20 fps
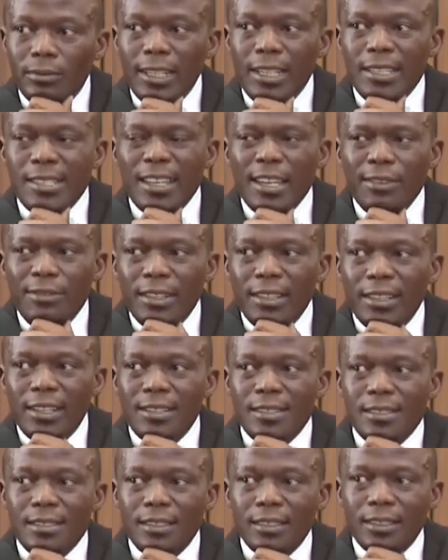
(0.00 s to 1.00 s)
There is
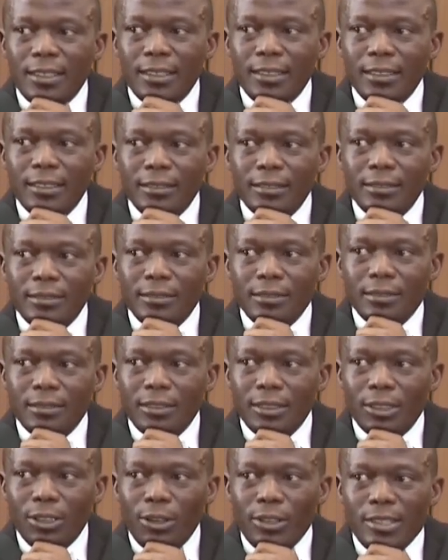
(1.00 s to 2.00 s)
evidence,
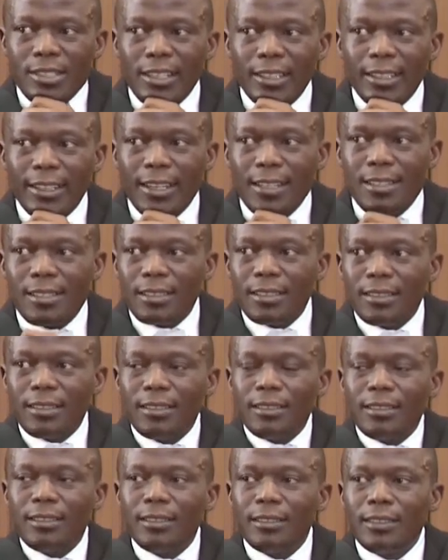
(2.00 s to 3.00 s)
Doctor, that
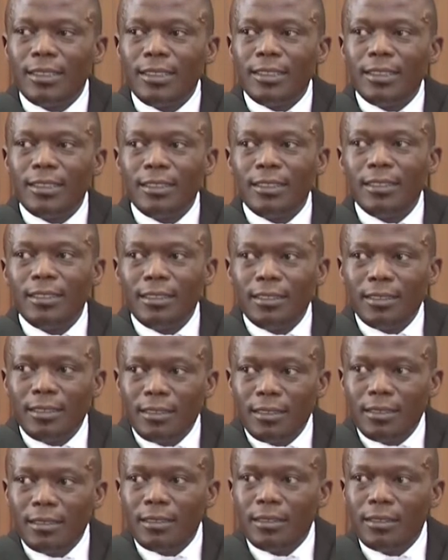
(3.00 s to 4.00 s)
the
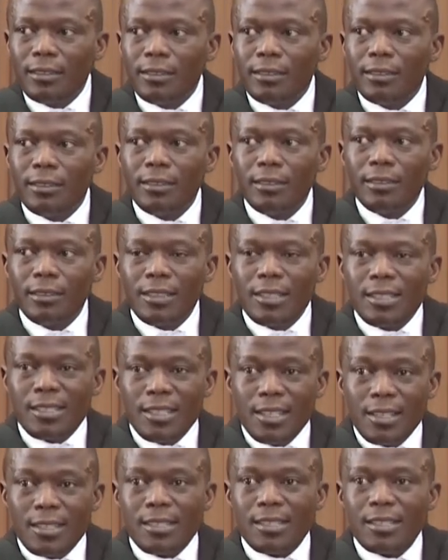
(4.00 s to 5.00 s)

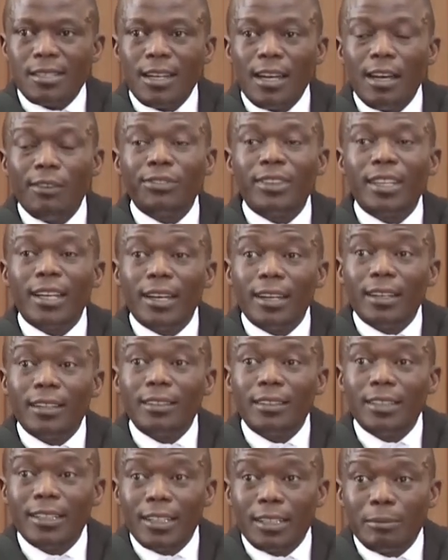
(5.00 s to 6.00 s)
deceased,
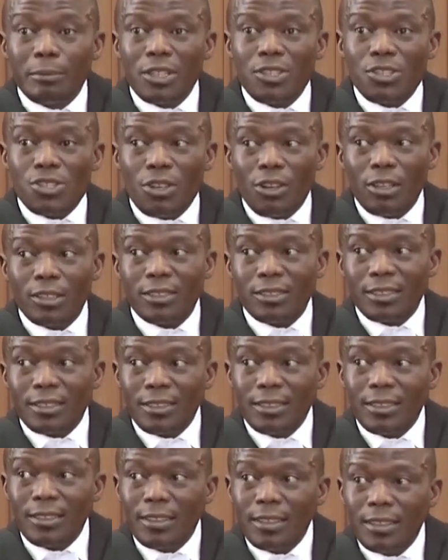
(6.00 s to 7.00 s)
after he had been shot,